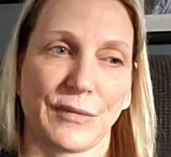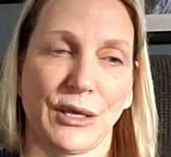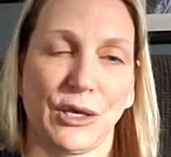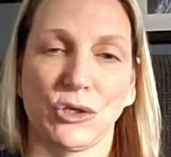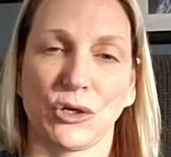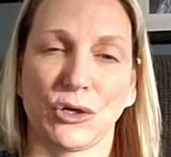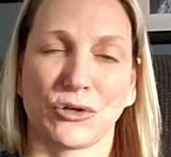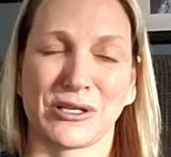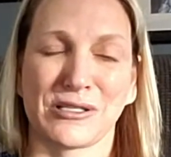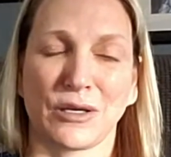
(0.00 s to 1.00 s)

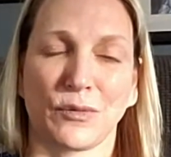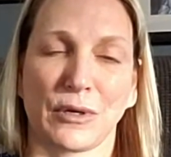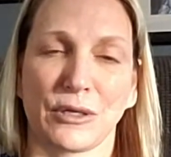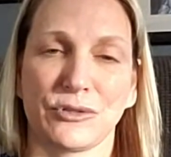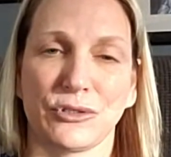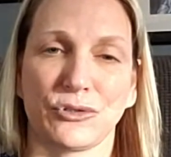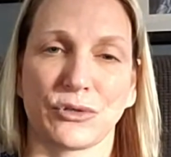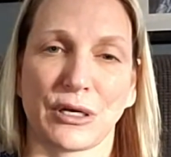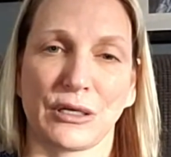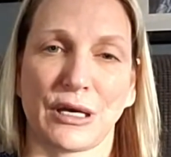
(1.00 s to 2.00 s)
Because they want to teach you
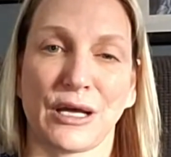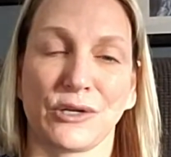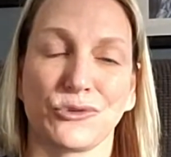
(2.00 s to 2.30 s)
kind of how to do